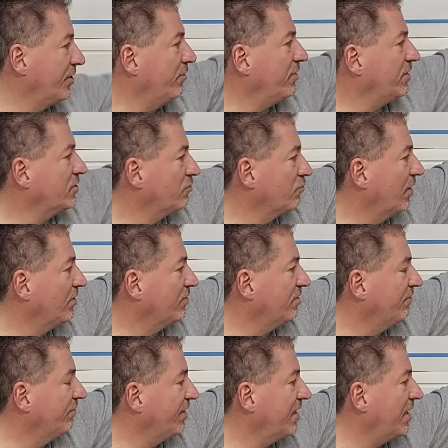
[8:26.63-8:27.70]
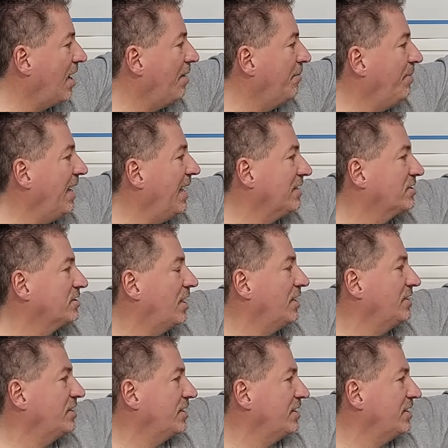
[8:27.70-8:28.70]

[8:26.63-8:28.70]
The unit's a relatively compact size.